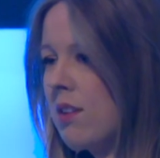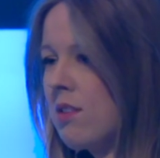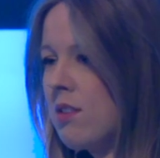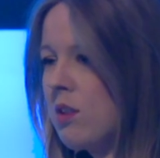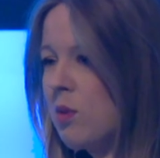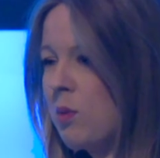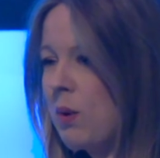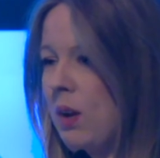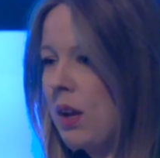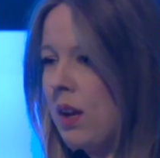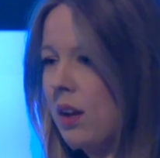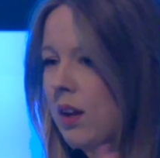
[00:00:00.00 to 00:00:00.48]

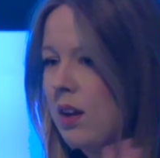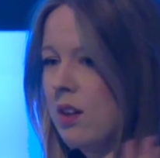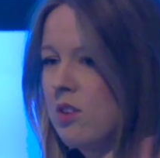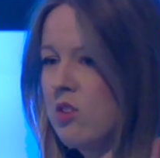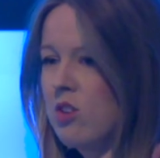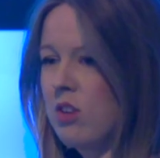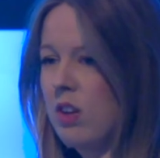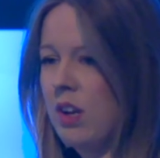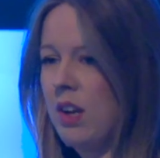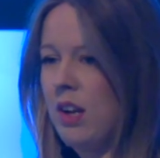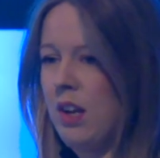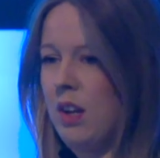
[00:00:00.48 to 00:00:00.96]
so we can
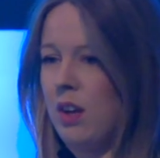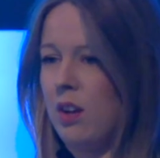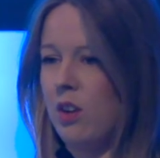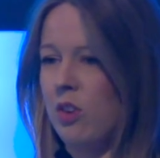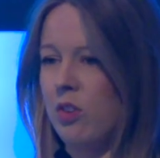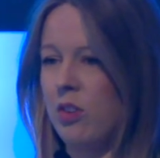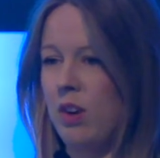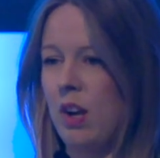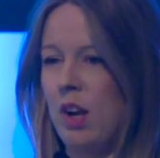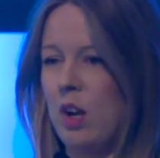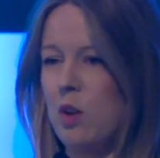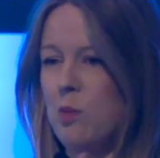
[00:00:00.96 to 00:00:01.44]
actually
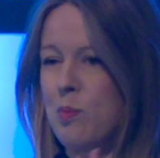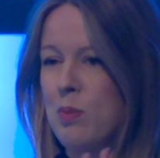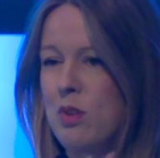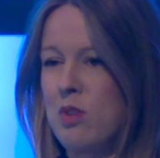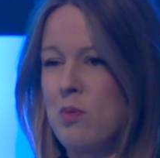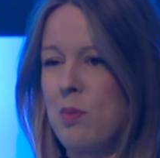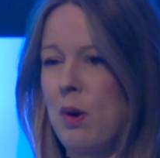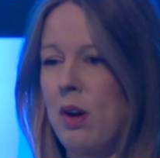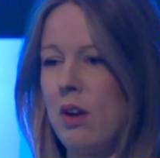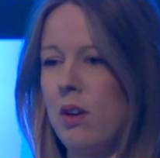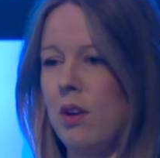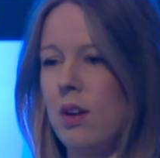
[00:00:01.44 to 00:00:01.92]
create
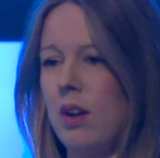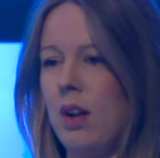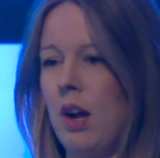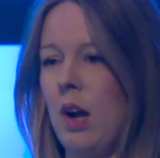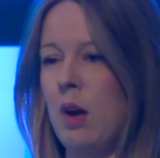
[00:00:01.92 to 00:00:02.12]
bespoke